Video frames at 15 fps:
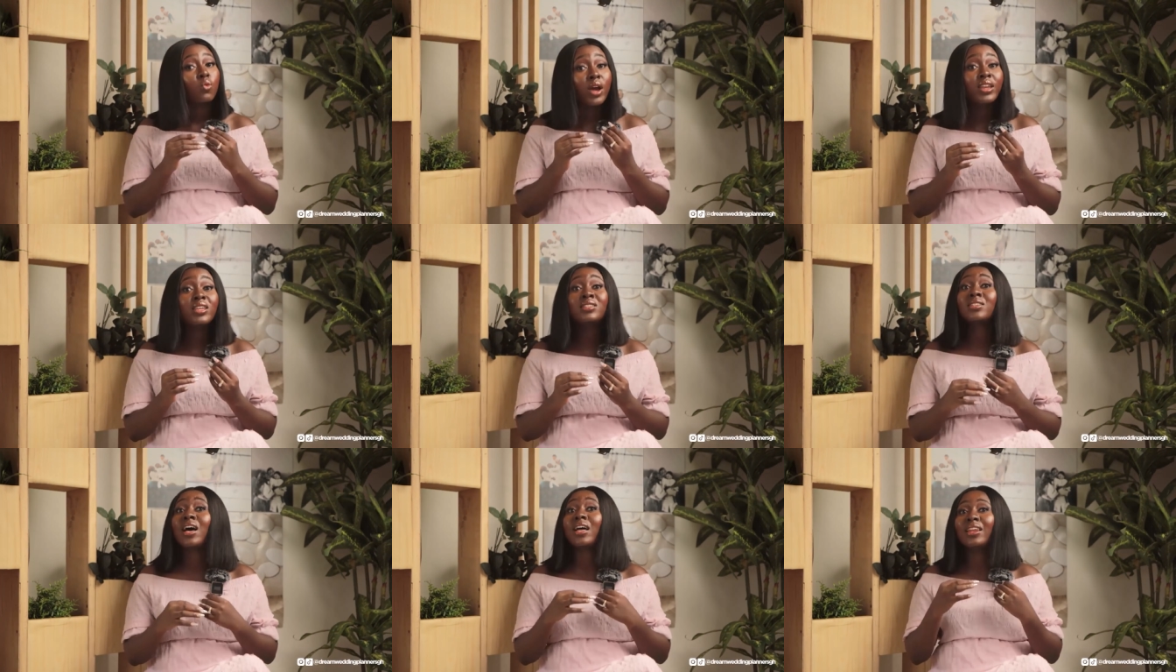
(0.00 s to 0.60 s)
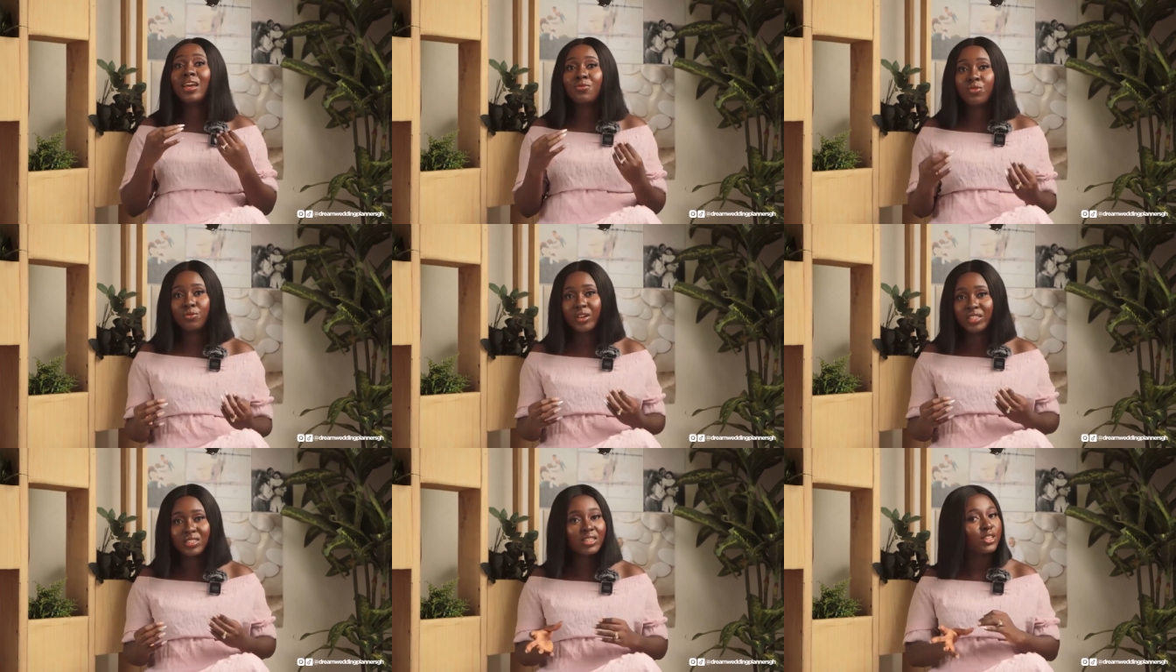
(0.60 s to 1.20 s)
Weddings are life
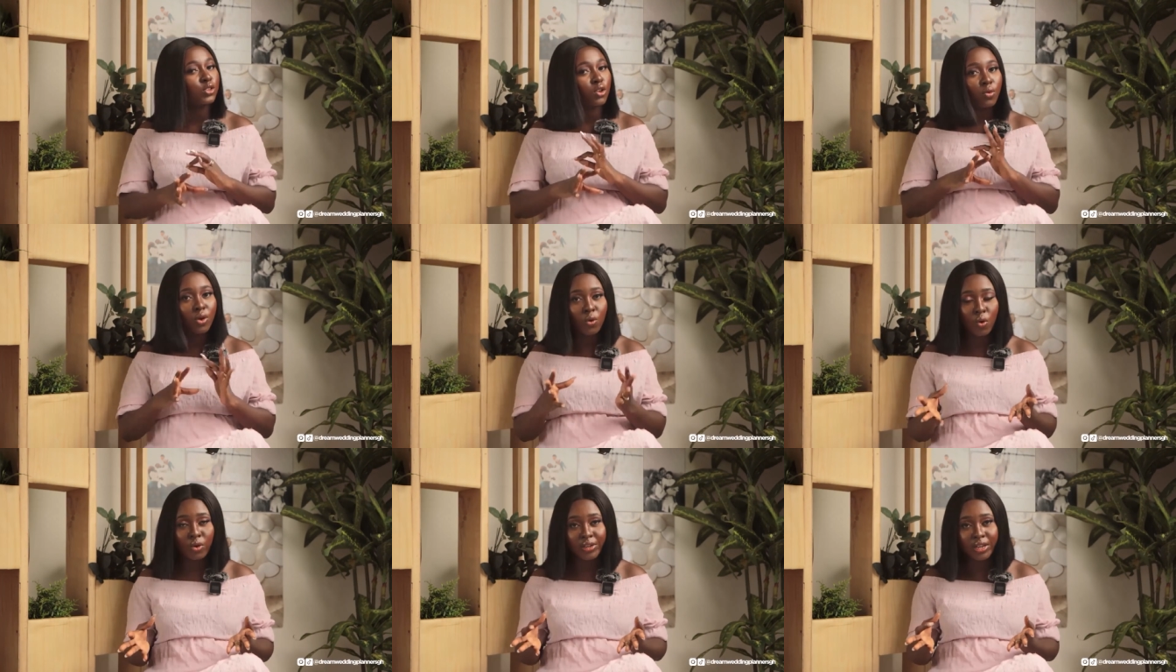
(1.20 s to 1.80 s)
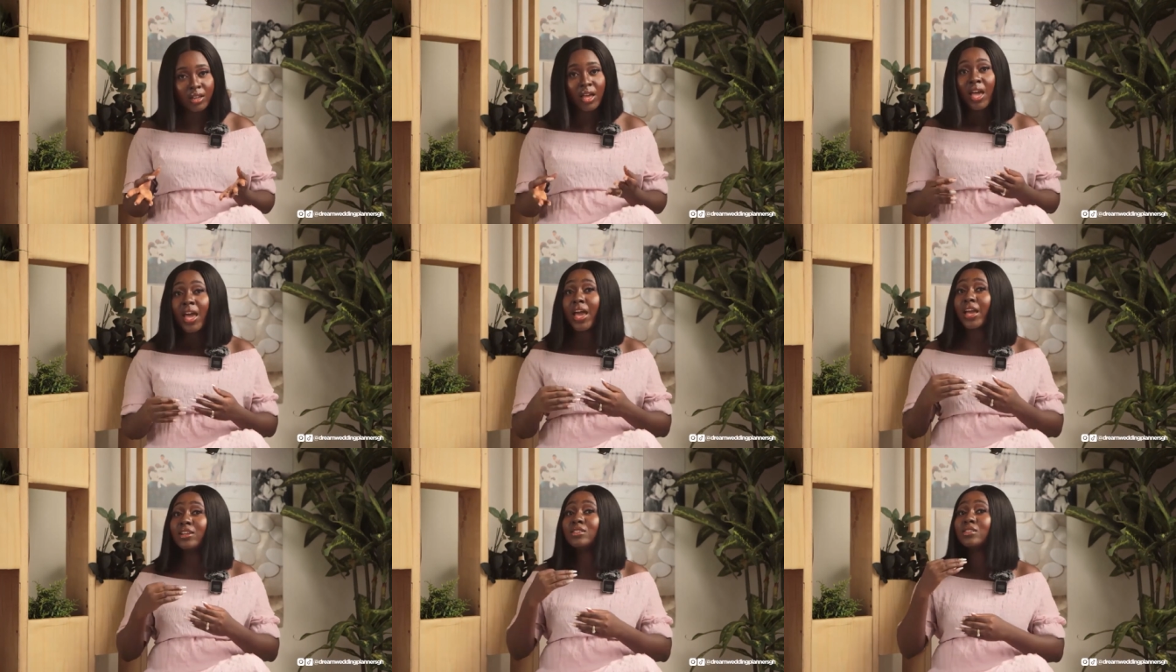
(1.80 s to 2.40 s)
events, it's not recorded.
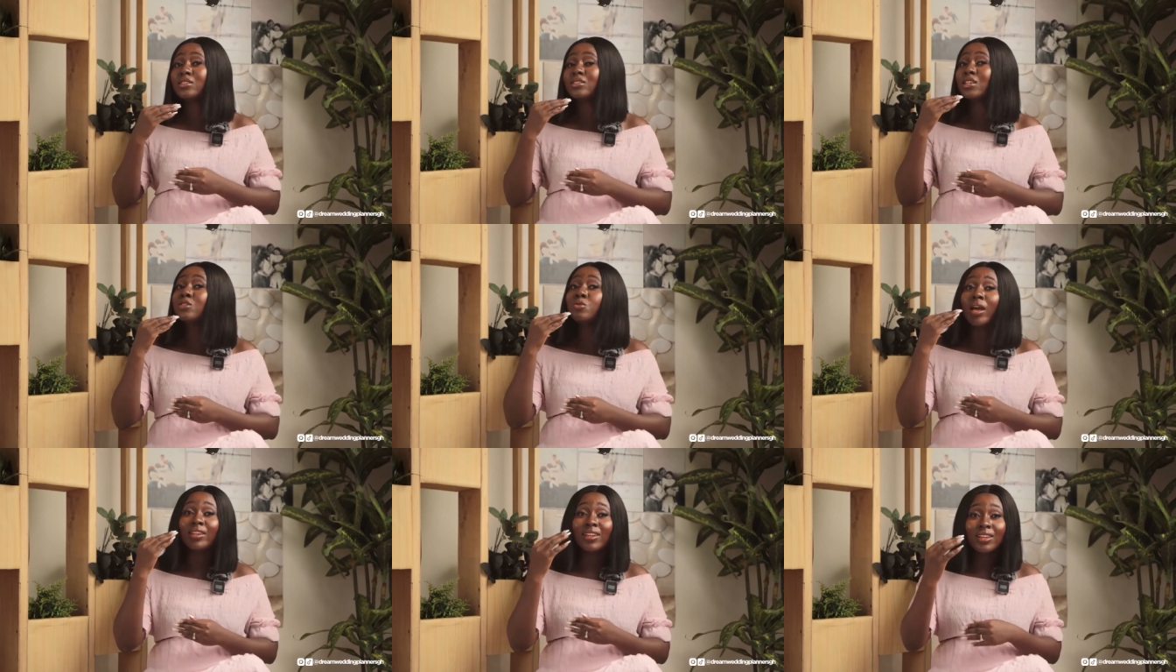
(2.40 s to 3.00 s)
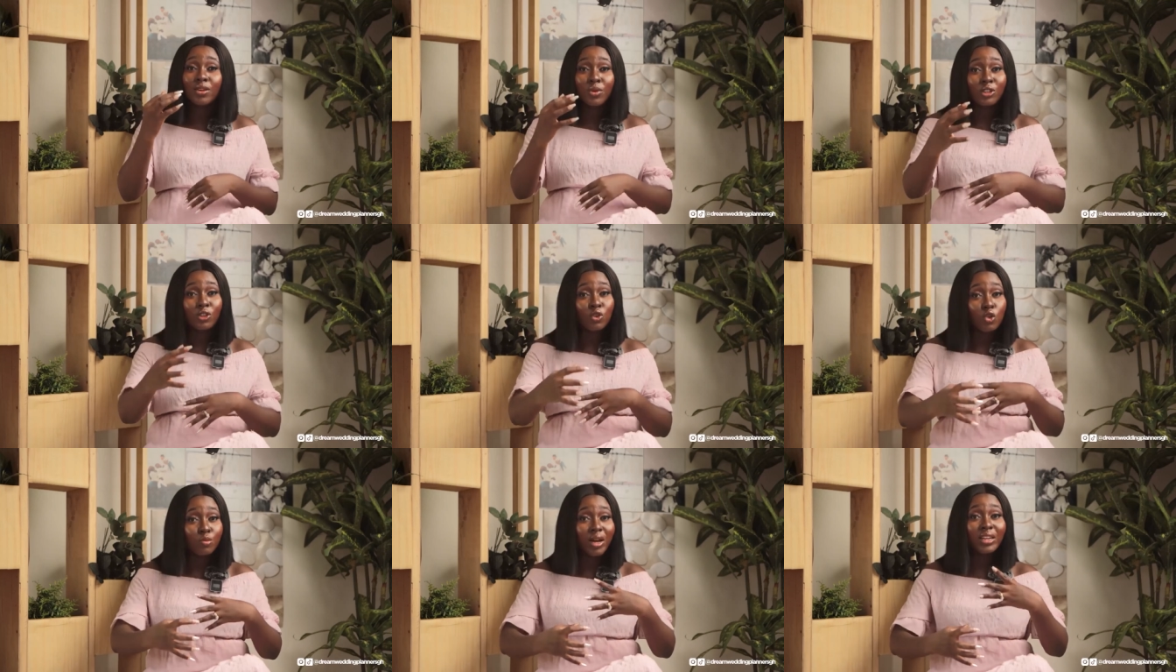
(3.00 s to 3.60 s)
And since you are dealing with
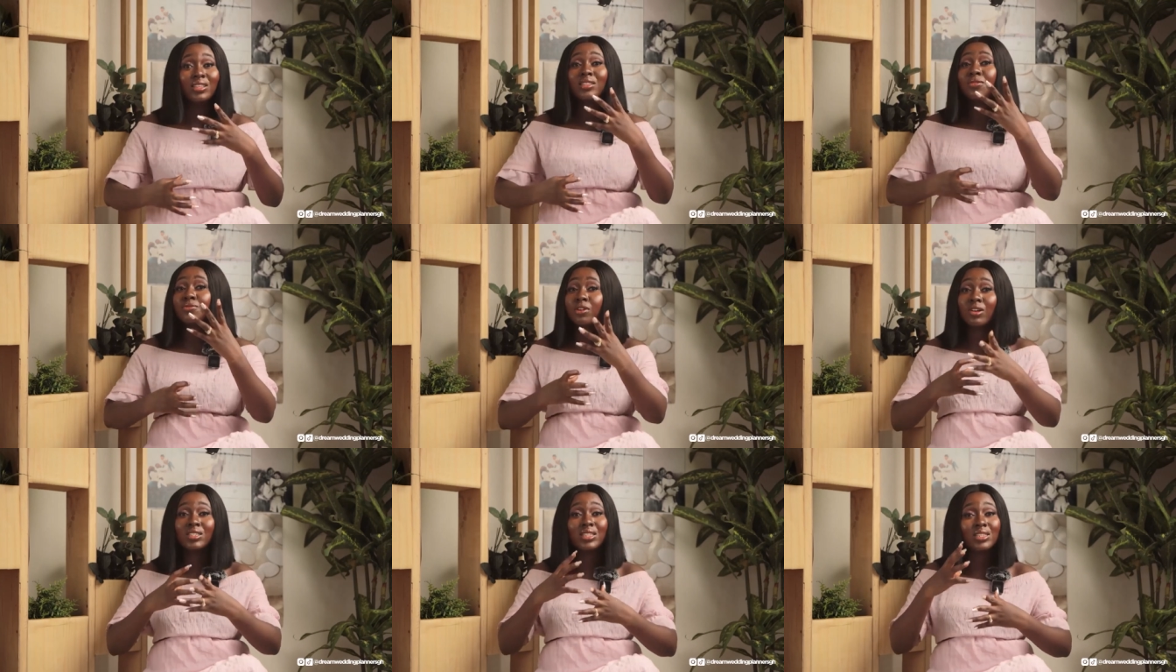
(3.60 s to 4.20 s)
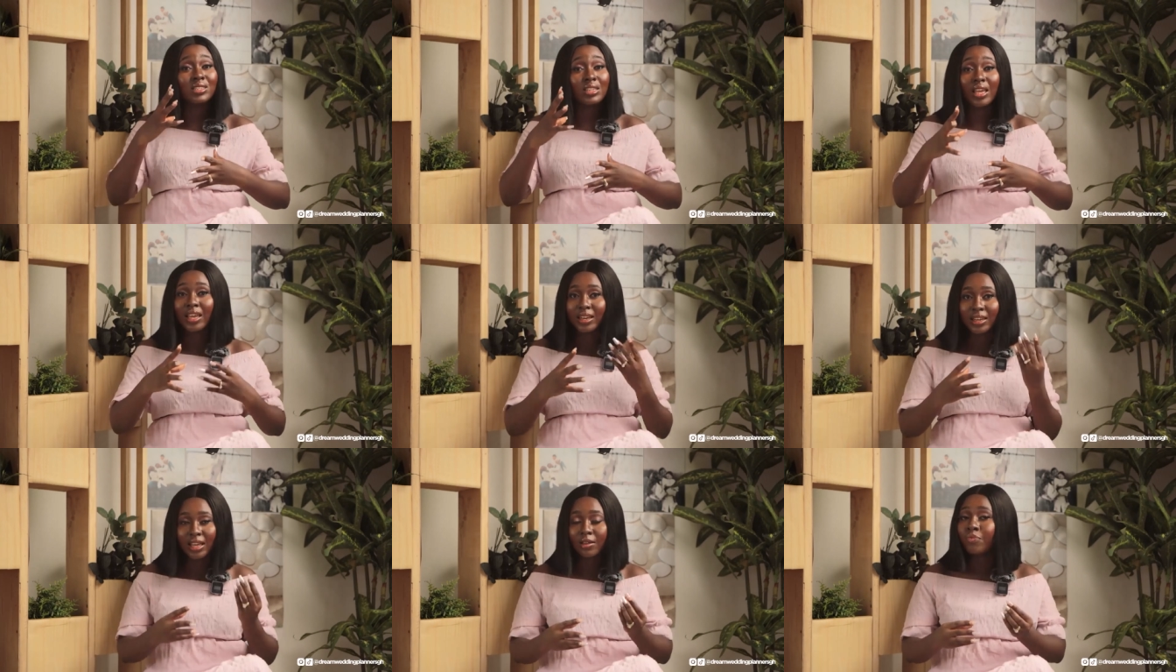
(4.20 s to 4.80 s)
human interferences here
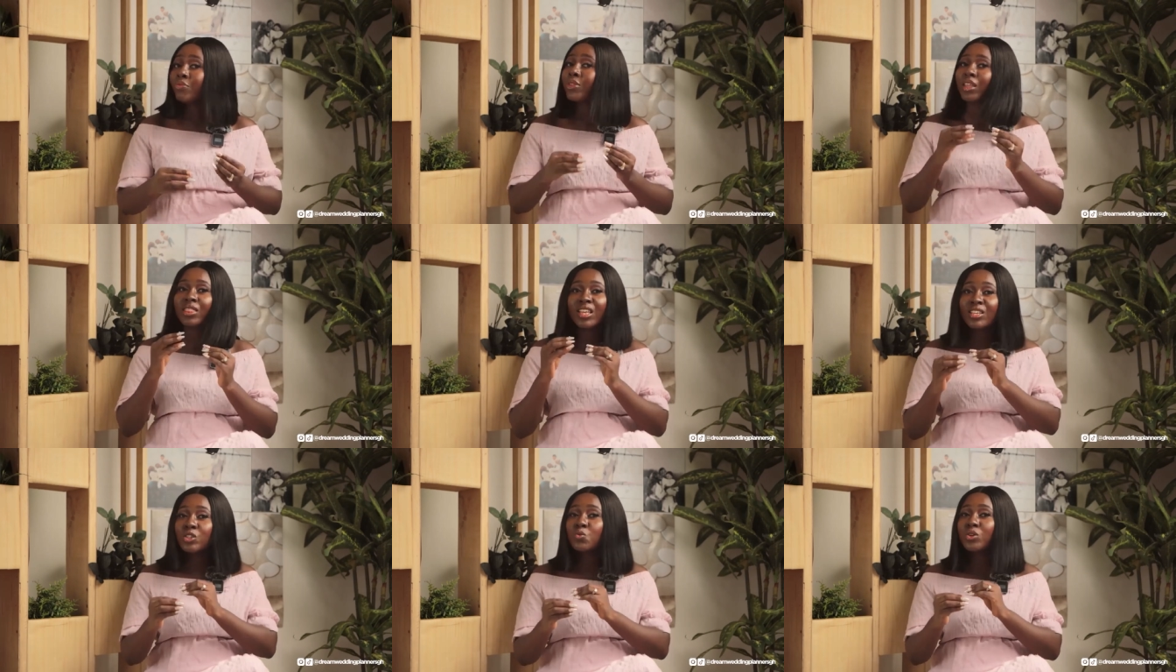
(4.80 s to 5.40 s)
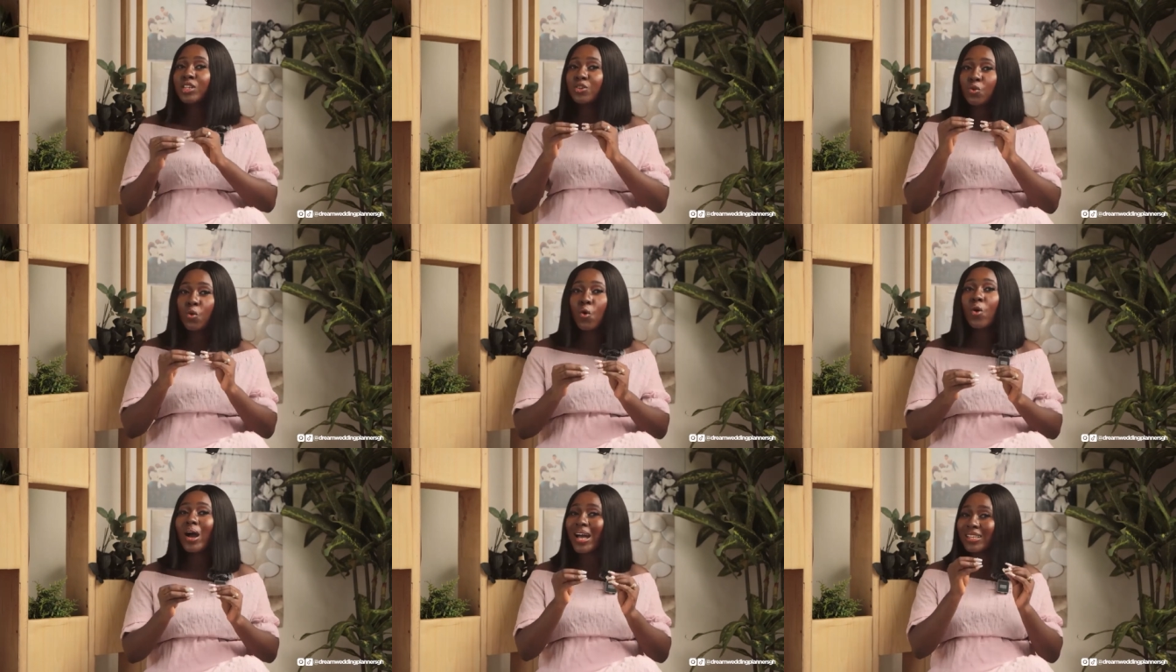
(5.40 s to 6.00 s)
and there, things wouldn't
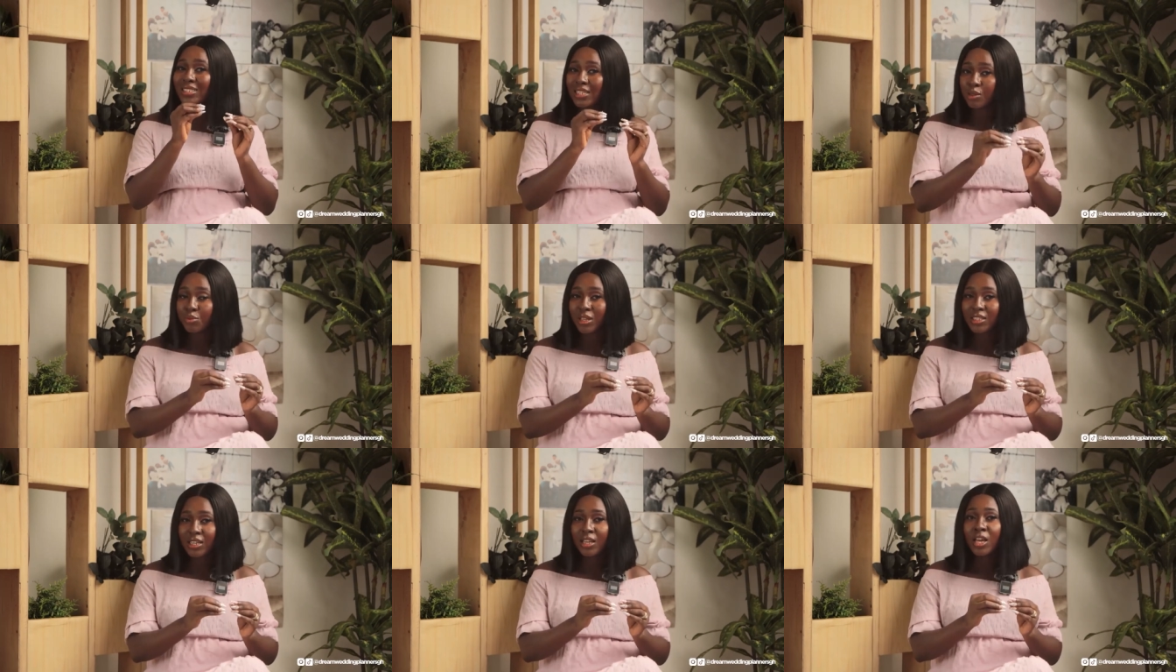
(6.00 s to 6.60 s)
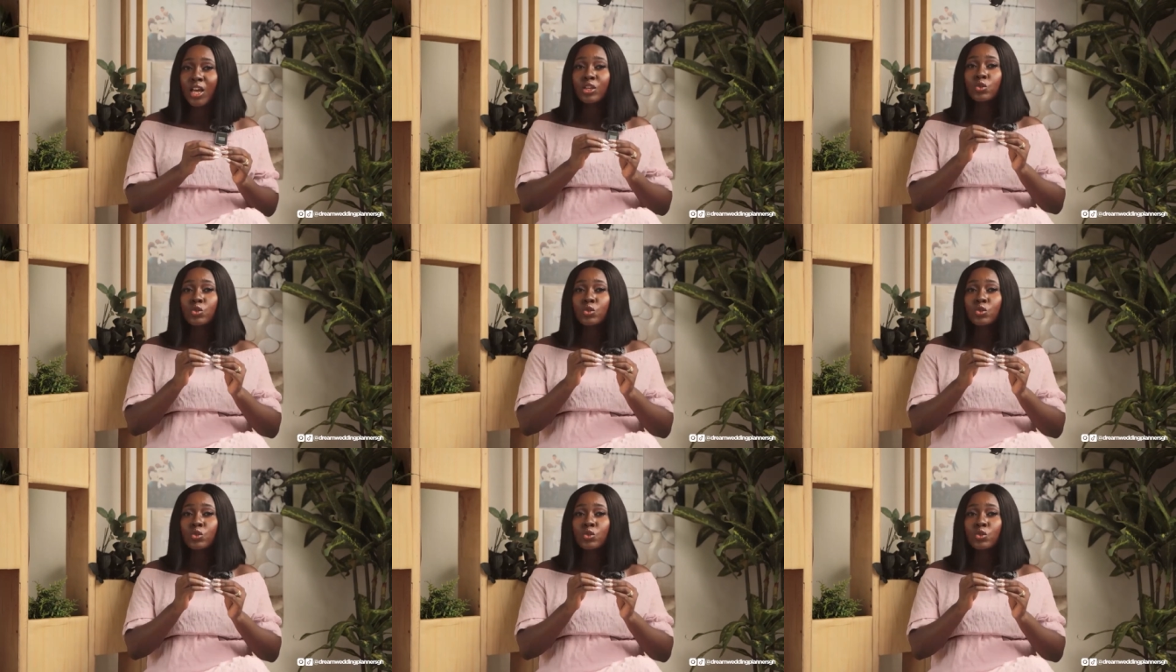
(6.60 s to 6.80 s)
go as expected.